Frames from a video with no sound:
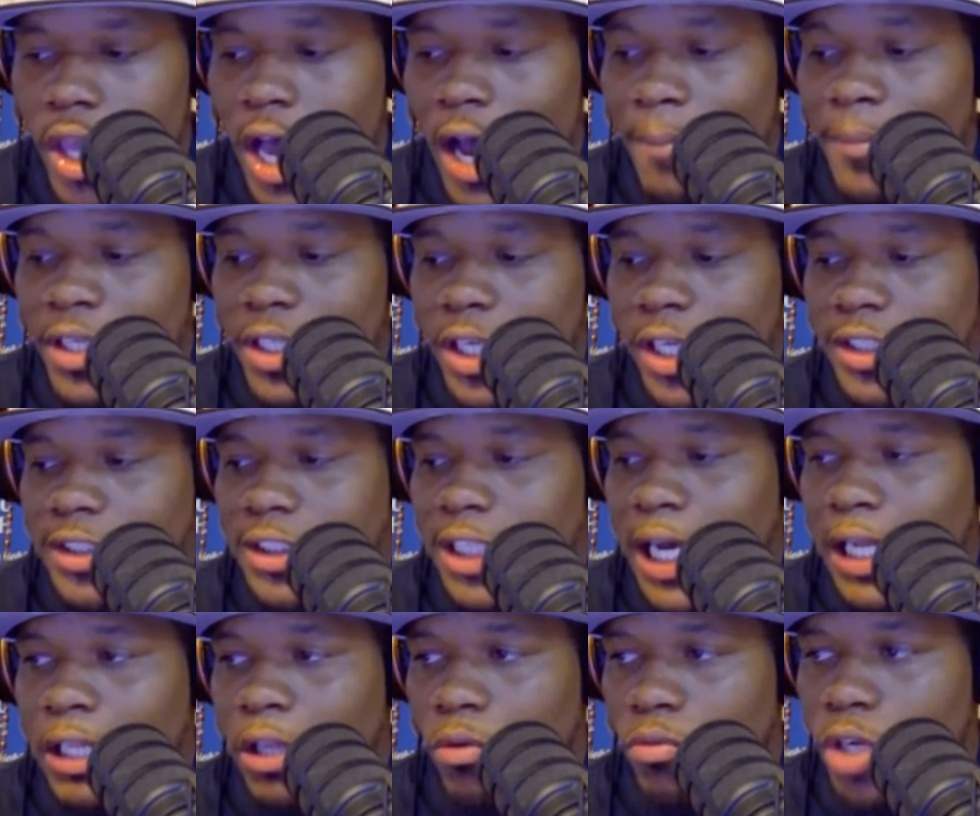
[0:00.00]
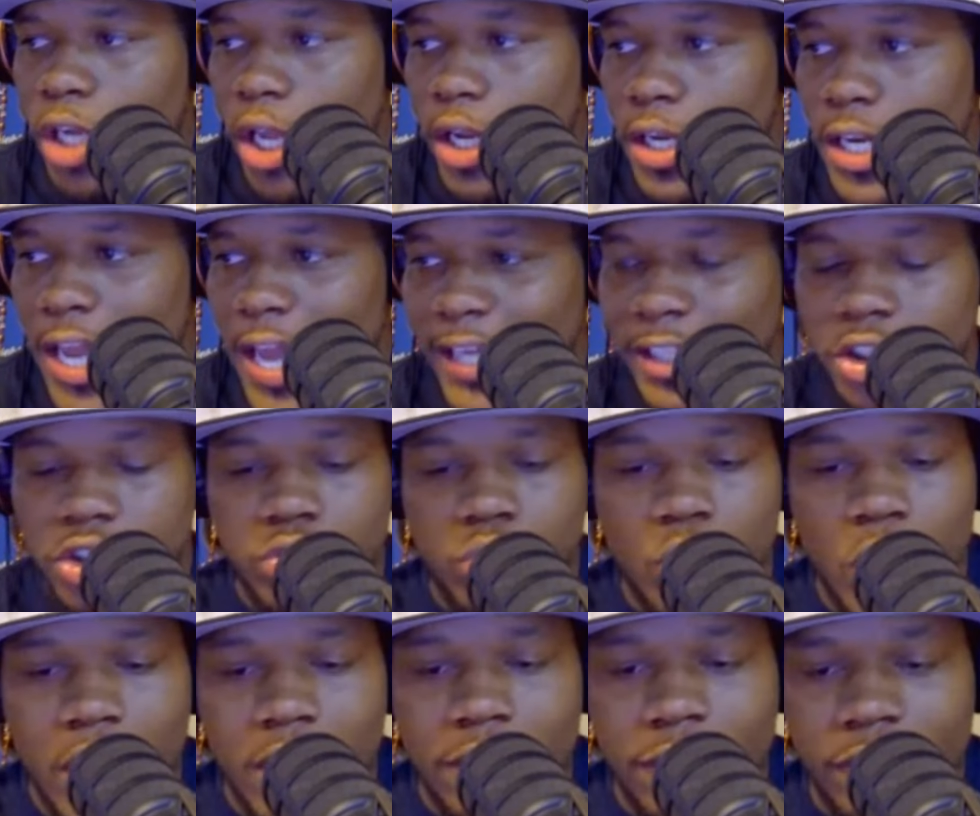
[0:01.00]
I'm going to catch y'all on the next
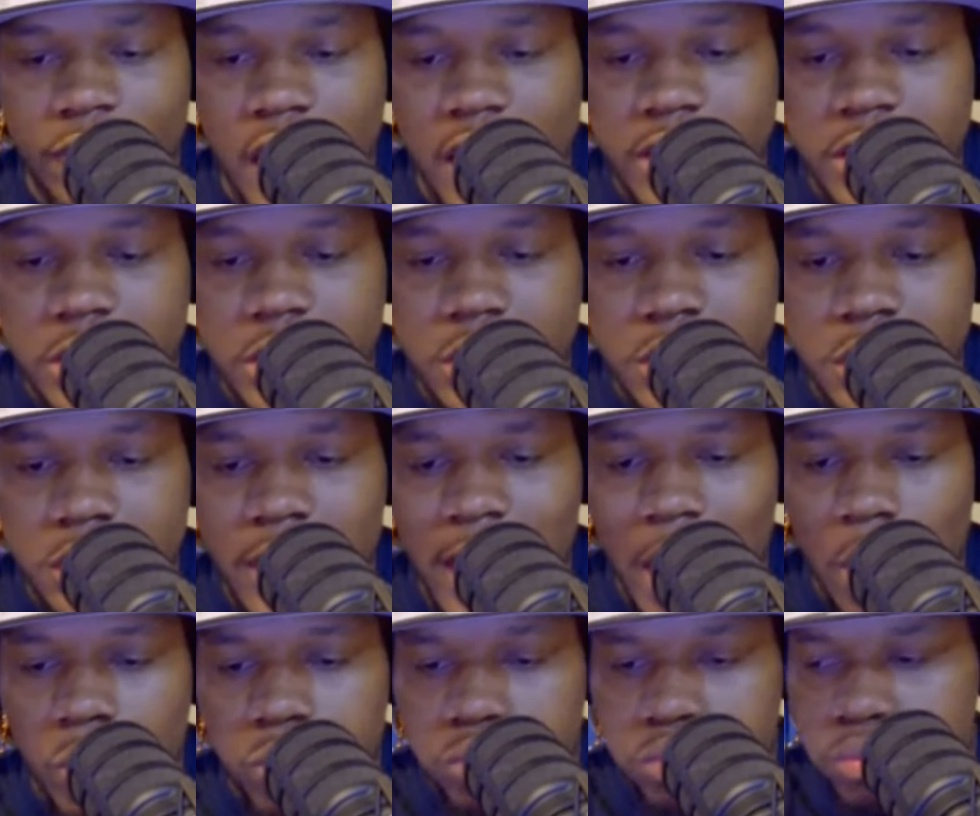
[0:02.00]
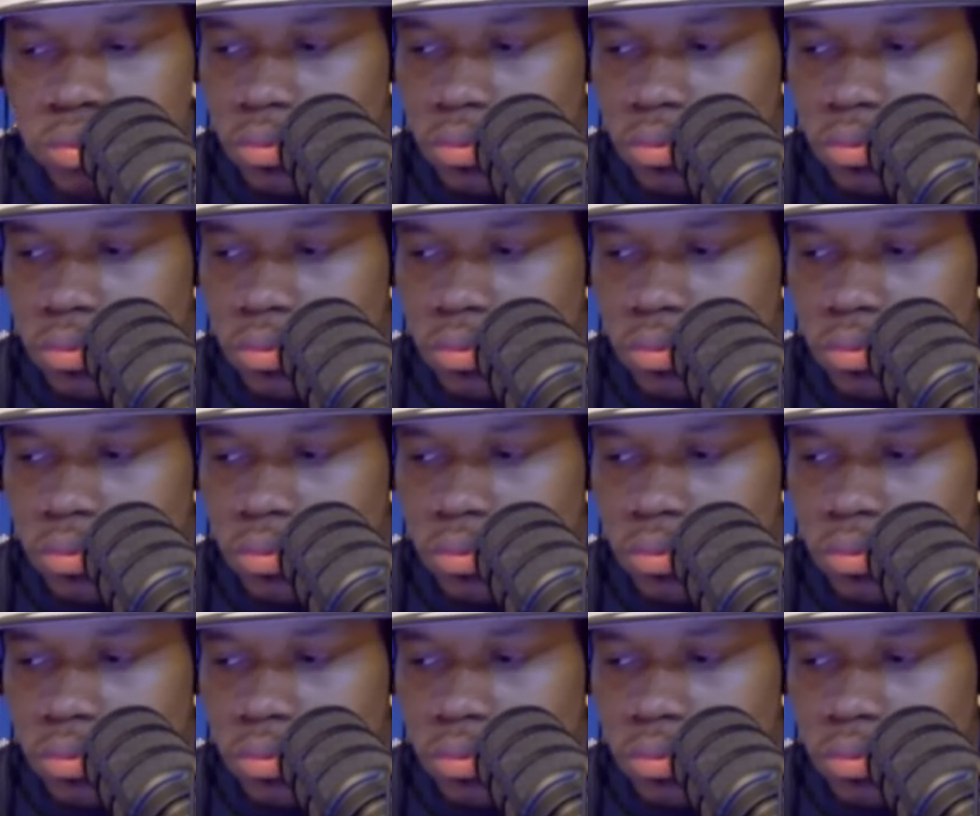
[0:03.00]
one for sure.